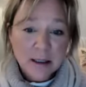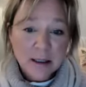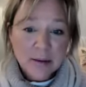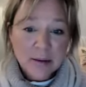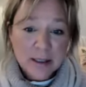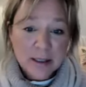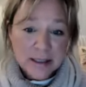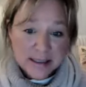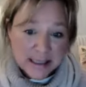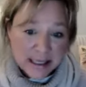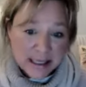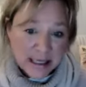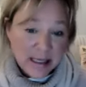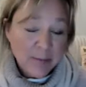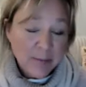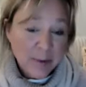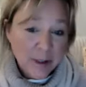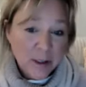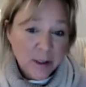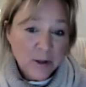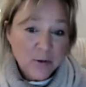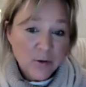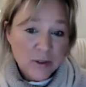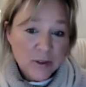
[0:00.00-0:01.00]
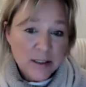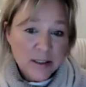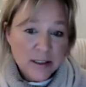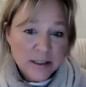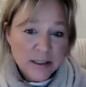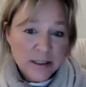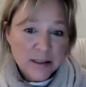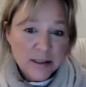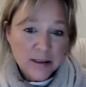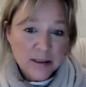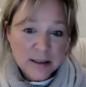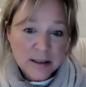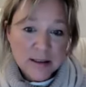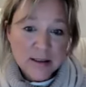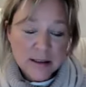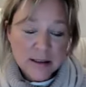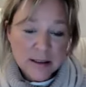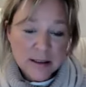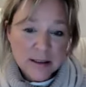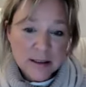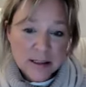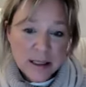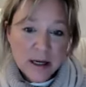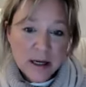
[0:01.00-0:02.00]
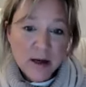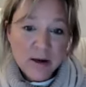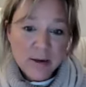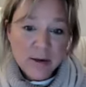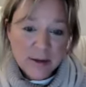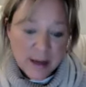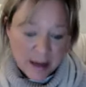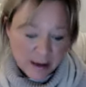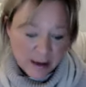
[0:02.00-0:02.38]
that's keeping you s- stuck there.